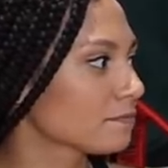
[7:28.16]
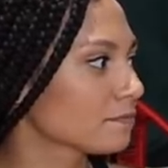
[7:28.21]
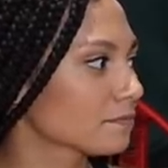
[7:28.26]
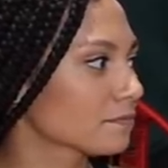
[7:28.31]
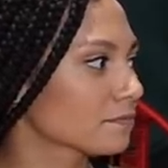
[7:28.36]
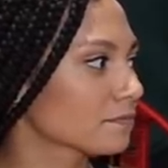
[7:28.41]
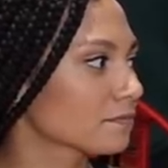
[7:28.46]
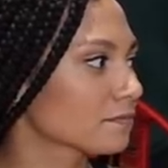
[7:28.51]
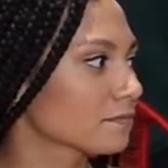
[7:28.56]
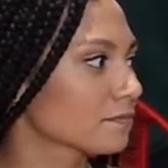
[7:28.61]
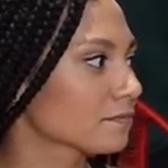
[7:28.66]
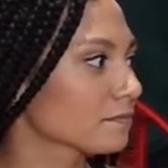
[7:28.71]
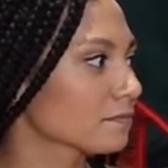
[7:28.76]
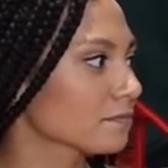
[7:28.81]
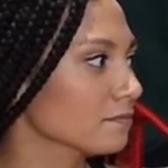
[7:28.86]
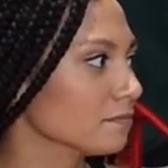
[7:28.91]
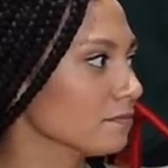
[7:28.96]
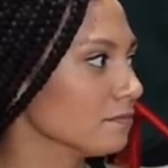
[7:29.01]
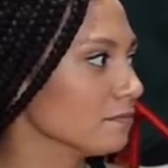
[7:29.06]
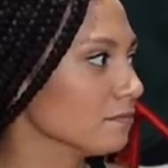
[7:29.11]

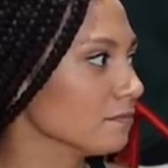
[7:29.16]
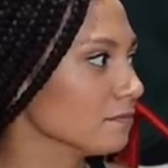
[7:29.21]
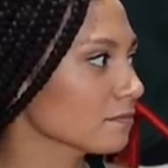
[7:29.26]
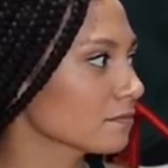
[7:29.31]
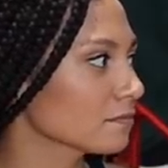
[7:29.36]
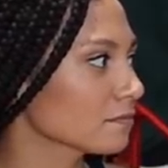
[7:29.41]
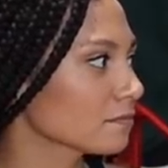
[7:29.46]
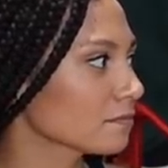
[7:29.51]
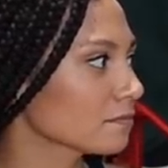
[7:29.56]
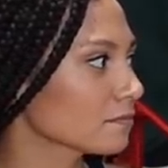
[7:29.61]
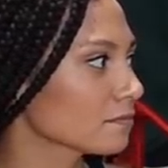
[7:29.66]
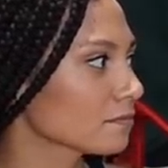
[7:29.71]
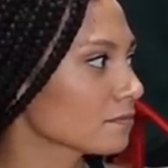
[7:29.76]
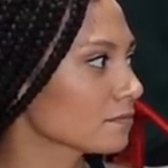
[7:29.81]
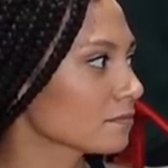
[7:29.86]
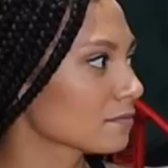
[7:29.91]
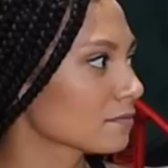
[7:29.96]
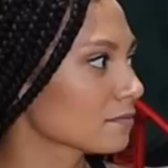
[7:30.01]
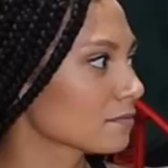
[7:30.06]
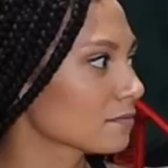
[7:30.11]

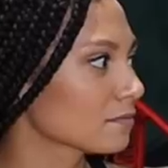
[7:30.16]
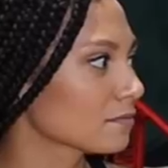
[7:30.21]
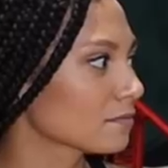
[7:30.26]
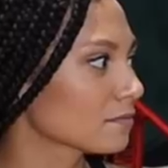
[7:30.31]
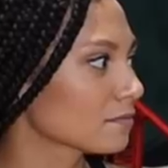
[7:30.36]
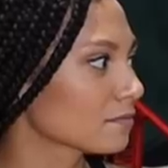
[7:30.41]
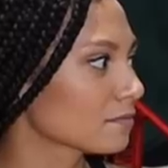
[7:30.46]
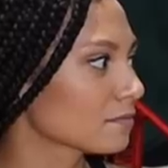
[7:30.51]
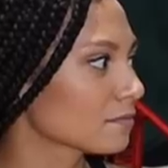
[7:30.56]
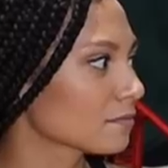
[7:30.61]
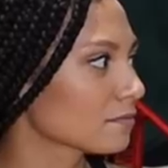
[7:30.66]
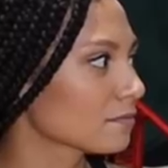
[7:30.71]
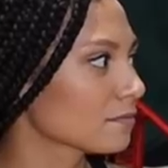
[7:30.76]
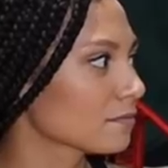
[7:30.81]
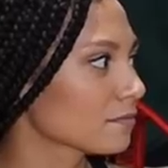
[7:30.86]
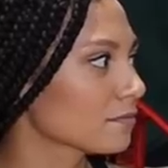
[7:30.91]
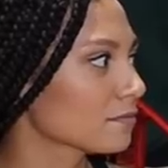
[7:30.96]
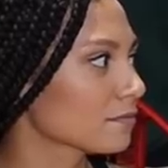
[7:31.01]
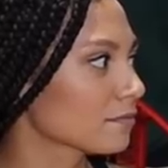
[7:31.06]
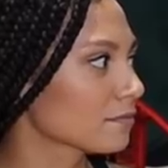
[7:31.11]

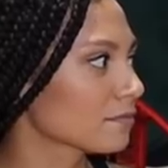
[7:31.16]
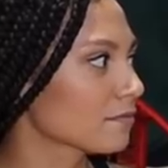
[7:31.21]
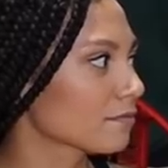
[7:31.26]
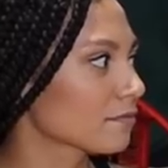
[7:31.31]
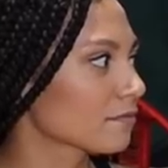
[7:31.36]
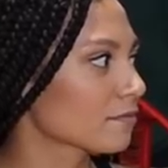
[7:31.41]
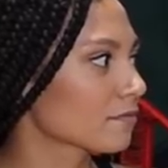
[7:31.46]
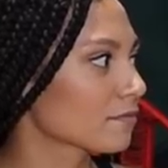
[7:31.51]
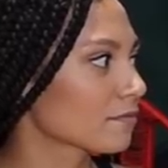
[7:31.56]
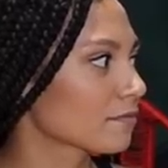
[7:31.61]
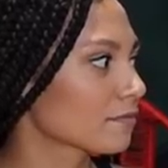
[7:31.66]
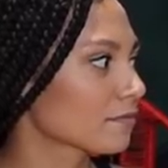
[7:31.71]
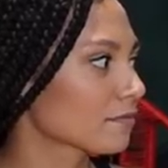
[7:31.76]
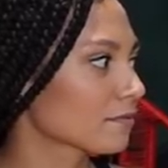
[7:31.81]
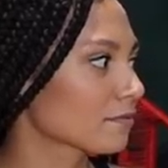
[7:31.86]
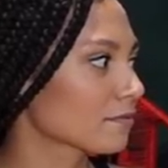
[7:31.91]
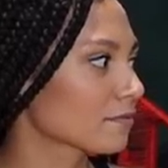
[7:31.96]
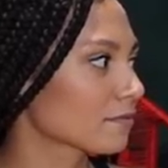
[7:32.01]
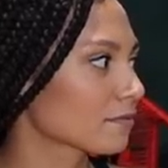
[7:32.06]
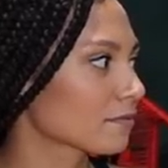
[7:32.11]

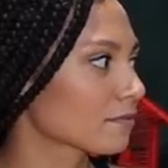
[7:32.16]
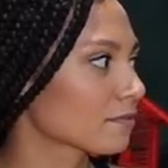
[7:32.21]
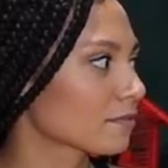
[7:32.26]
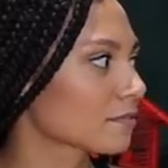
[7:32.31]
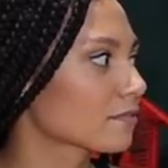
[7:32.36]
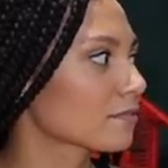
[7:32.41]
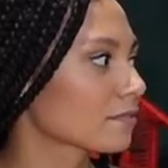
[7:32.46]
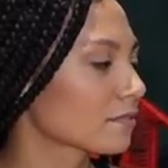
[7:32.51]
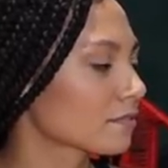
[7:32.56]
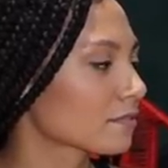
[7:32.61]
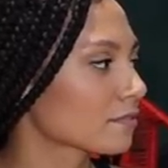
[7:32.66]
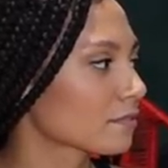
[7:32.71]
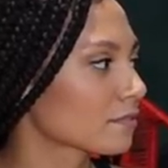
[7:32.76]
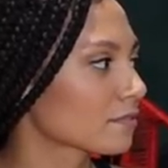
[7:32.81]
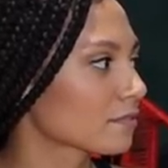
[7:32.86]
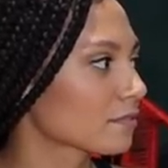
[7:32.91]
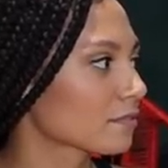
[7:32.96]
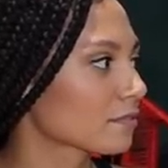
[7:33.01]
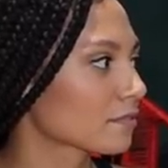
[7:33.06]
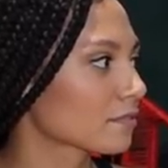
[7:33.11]

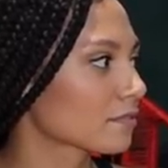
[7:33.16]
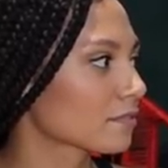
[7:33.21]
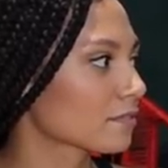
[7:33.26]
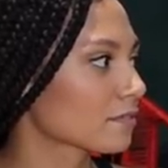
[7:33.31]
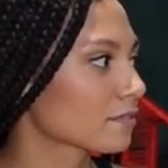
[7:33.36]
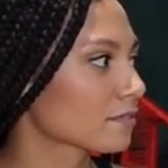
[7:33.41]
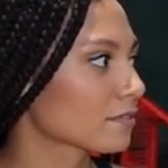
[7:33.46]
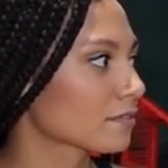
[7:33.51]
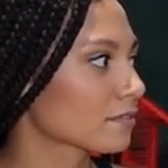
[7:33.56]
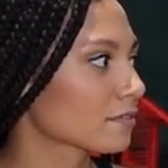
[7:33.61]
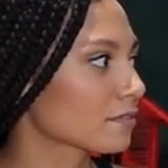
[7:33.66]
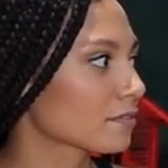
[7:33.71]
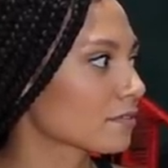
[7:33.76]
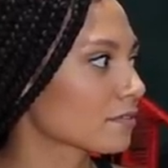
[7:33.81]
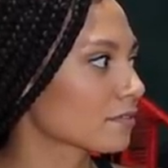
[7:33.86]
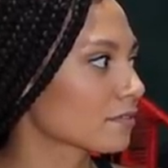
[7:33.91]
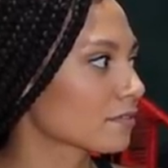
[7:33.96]
The person shown says nothing.